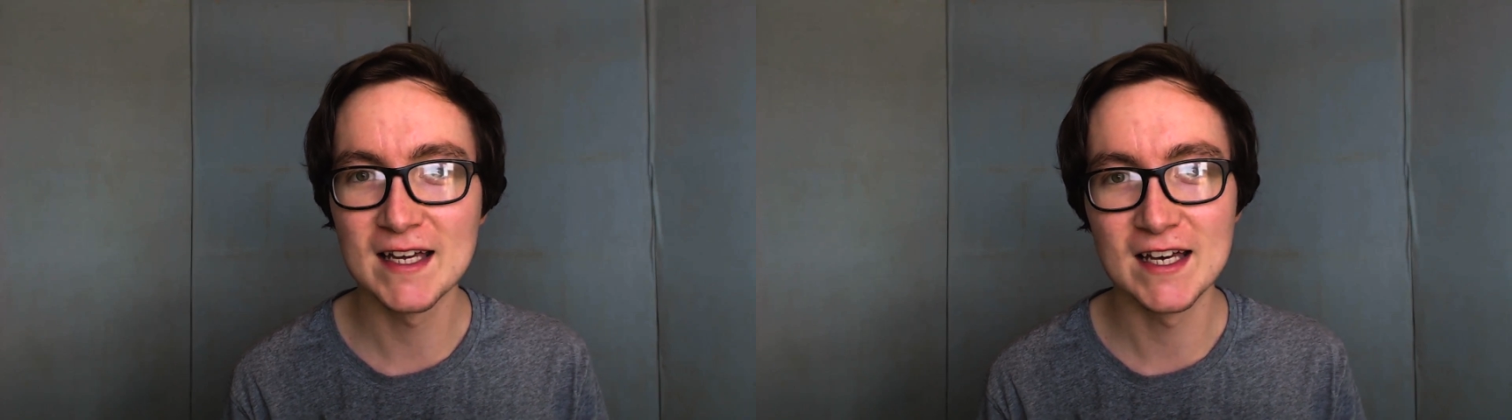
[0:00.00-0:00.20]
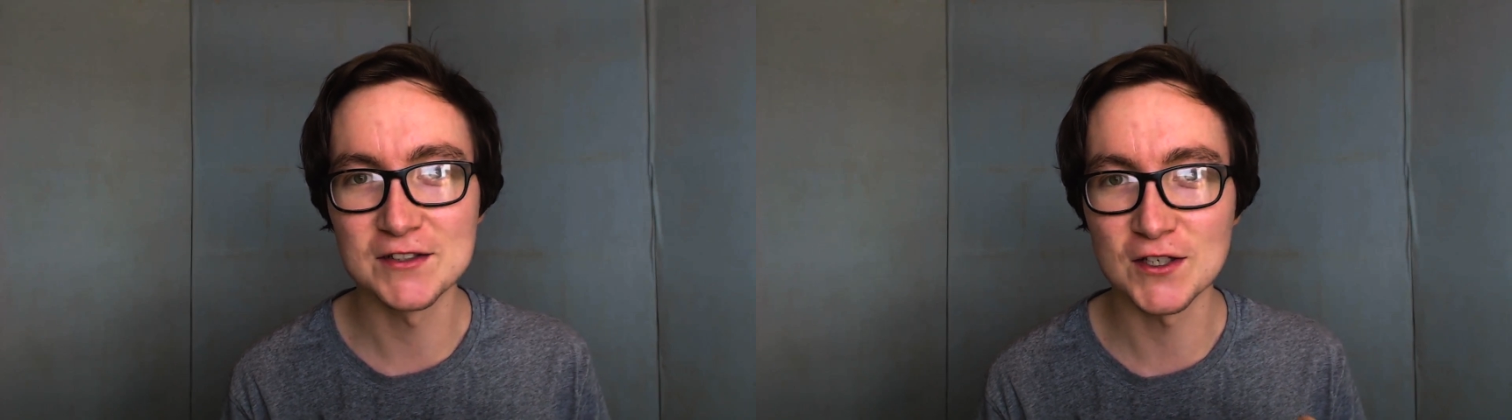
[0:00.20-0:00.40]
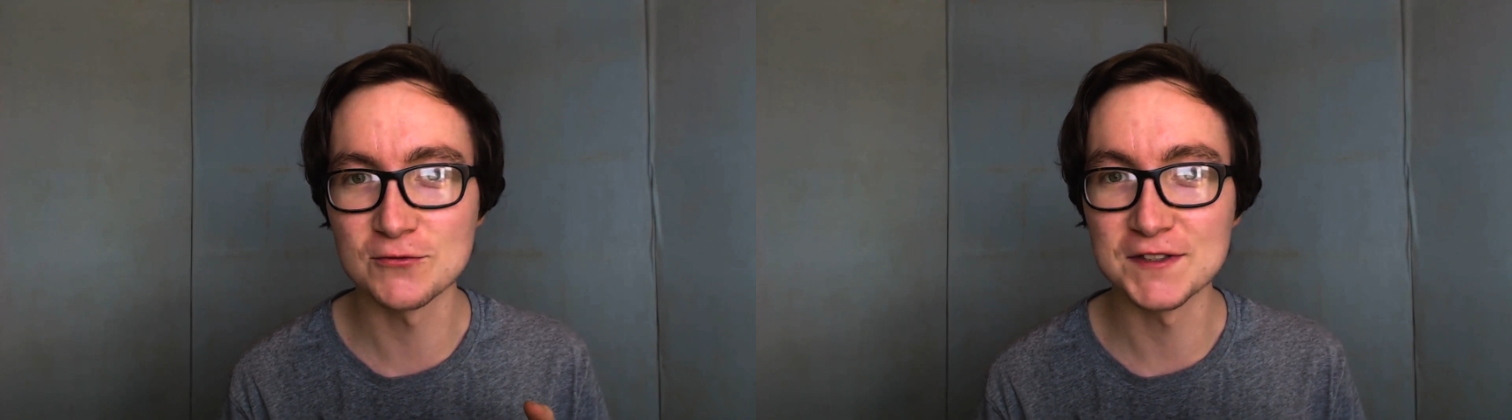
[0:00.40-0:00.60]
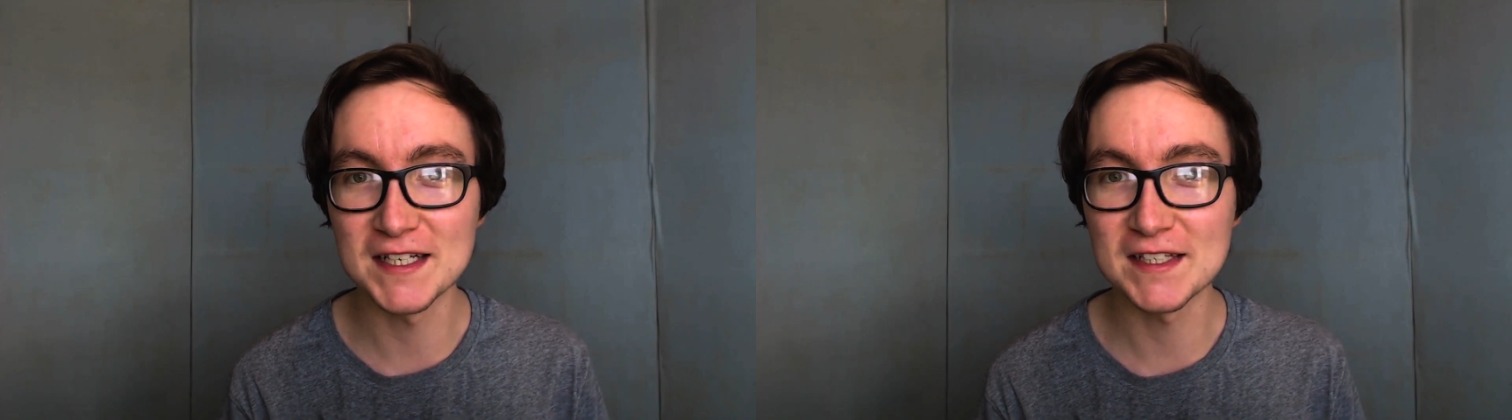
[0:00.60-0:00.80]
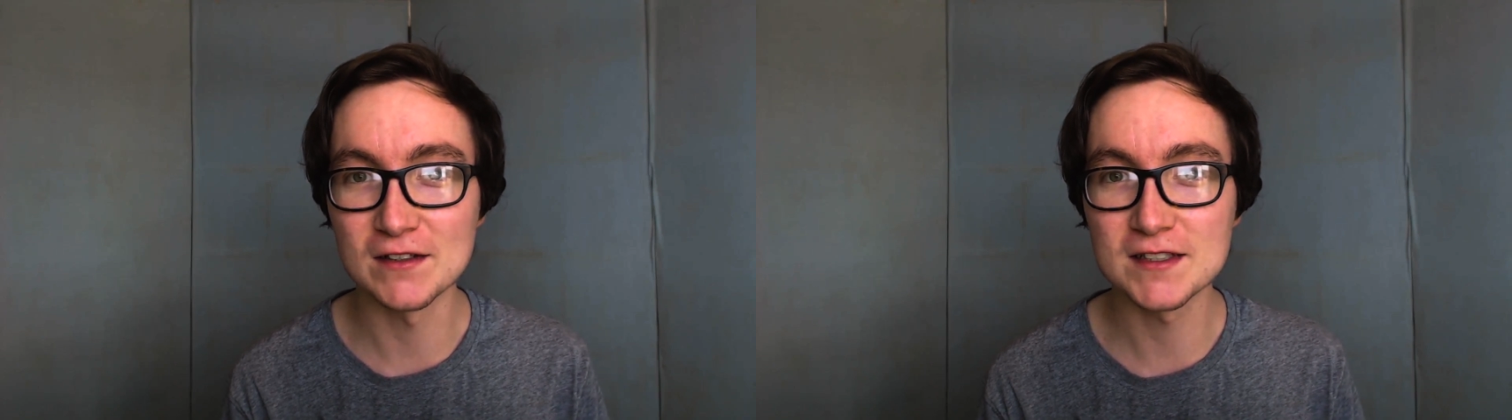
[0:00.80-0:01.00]
It's just
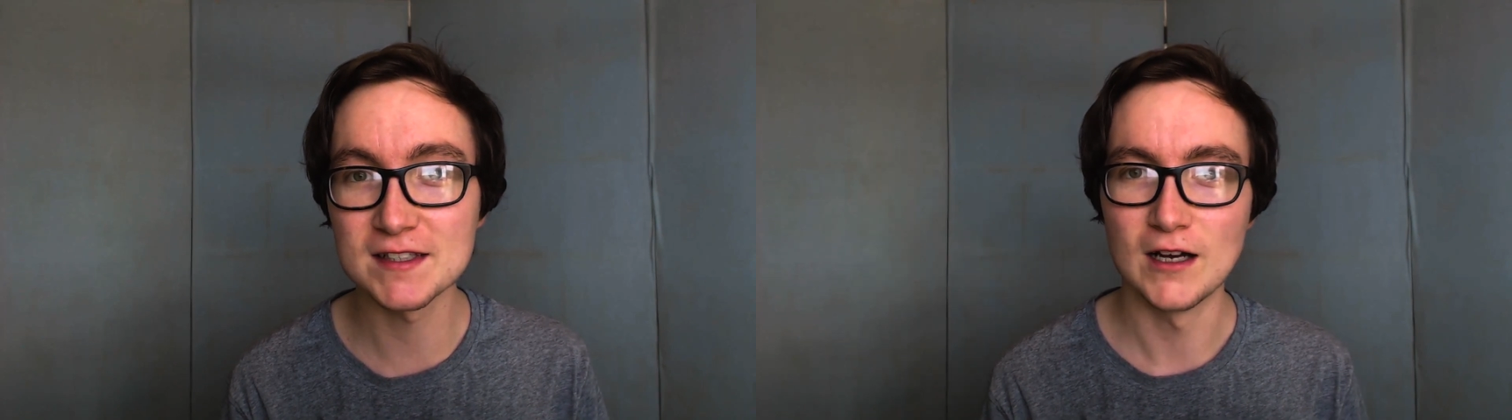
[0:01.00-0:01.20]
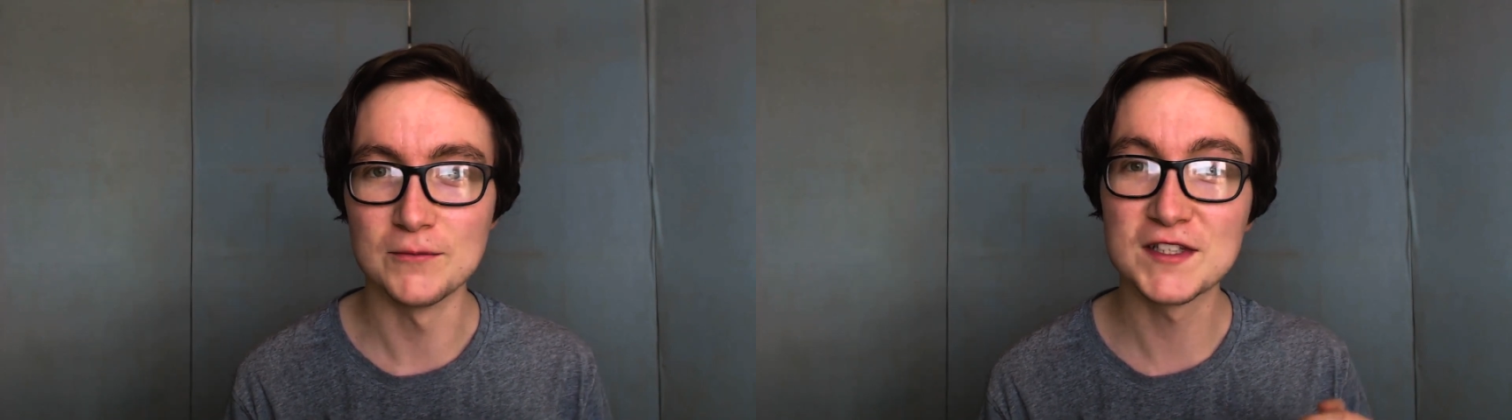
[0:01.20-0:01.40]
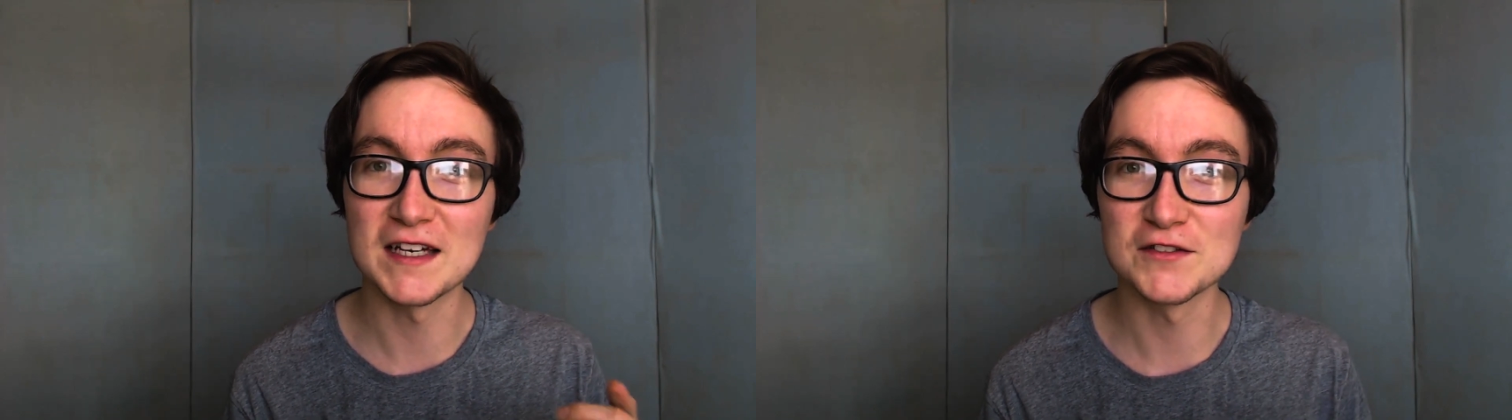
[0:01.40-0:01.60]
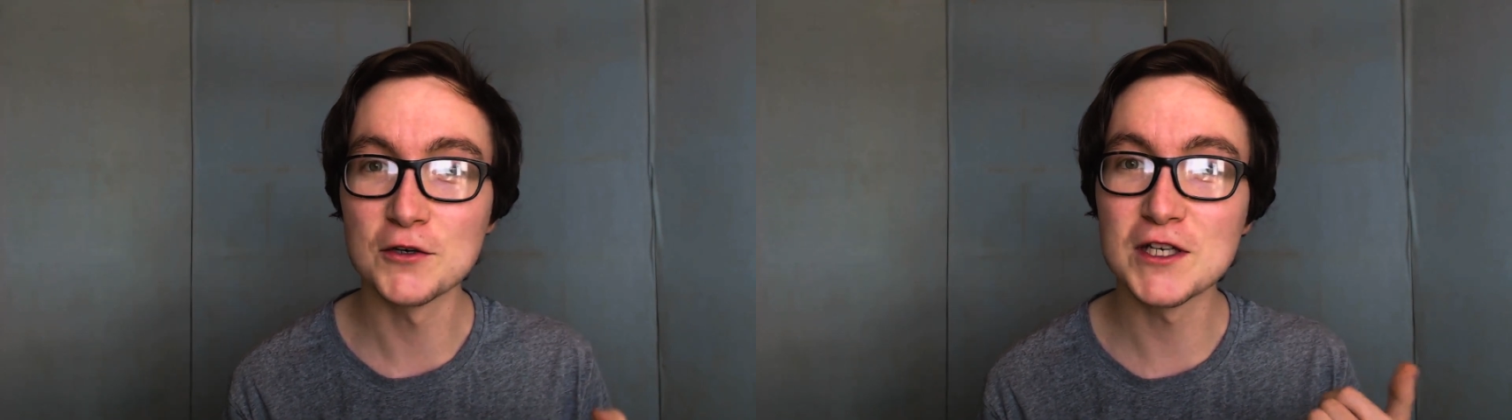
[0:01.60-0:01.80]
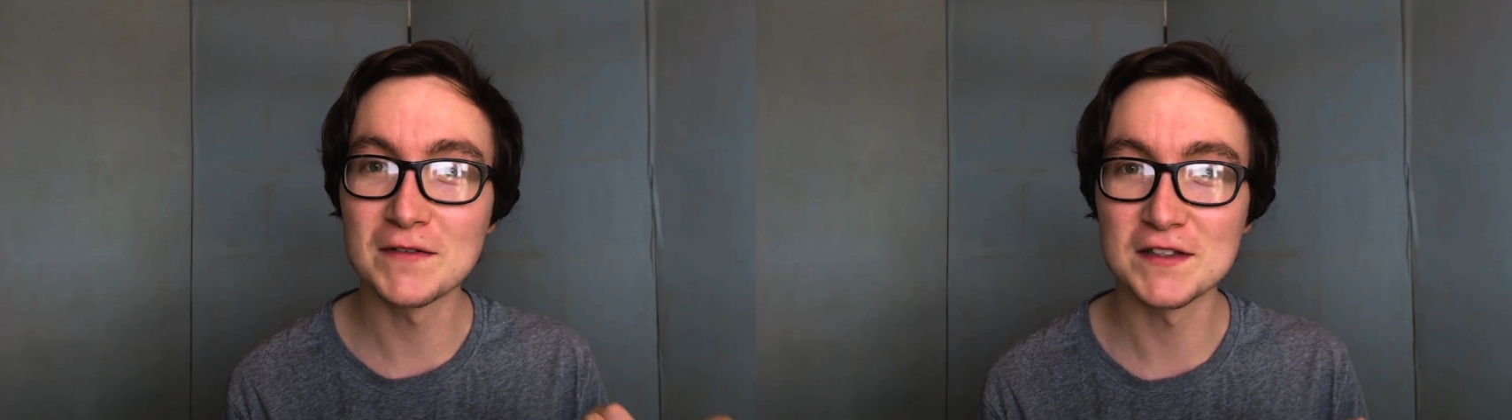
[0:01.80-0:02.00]
ridiculous. I'm just saying,
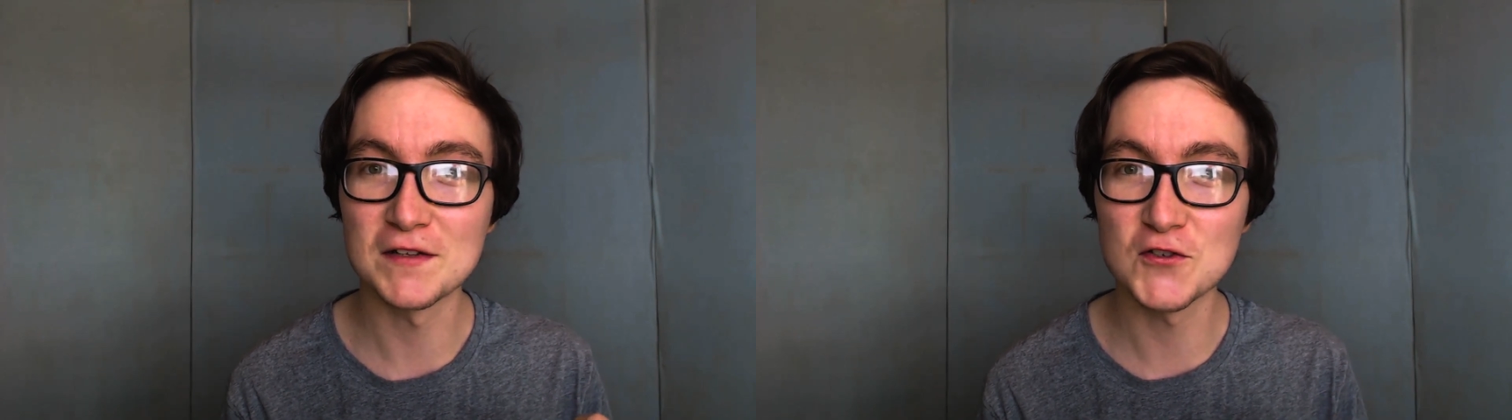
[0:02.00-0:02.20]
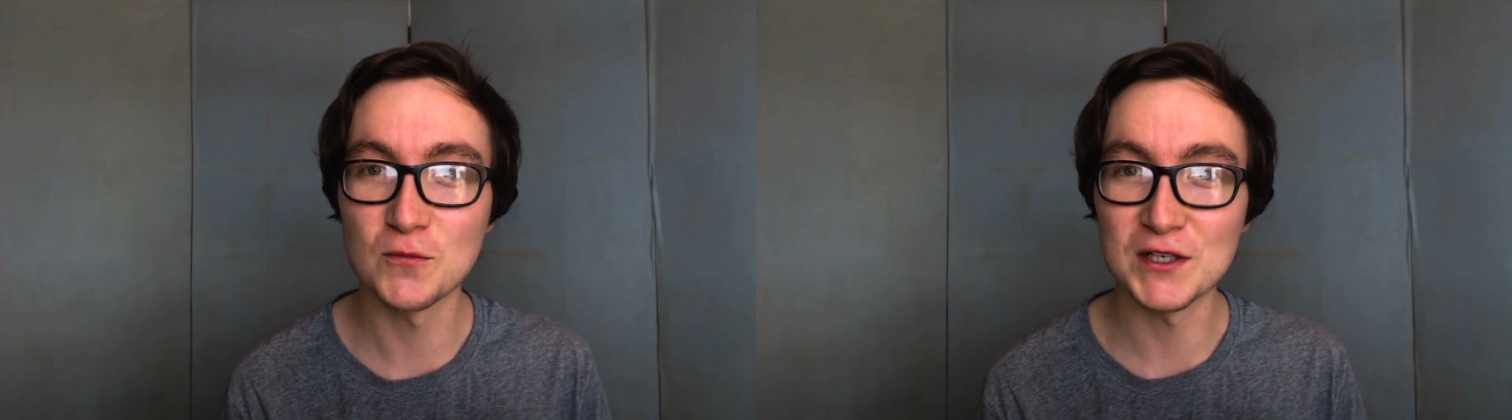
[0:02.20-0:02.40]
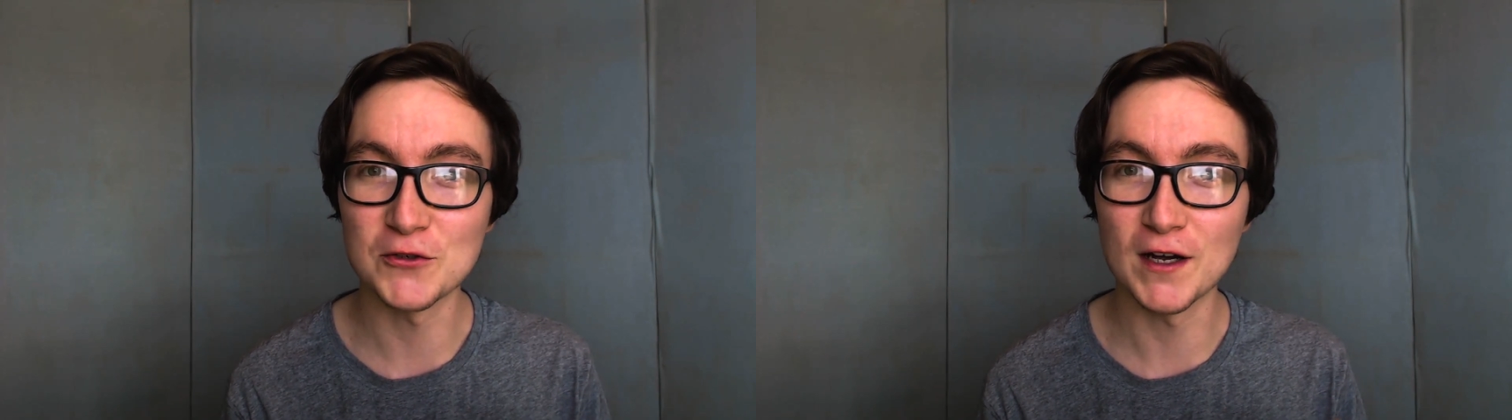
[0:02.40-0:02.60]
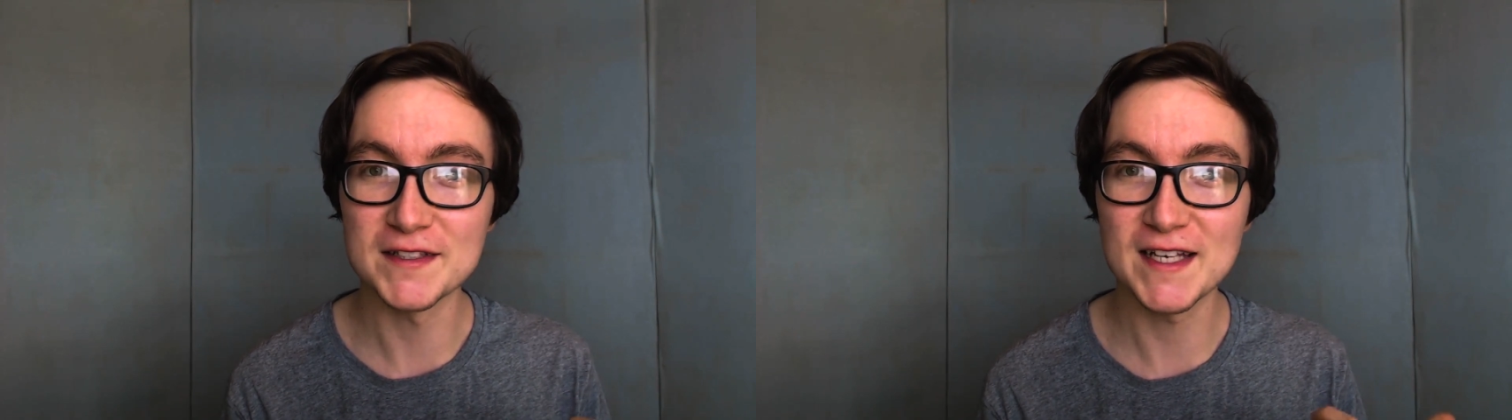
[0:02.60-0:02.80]
don't give in to the shopping craze.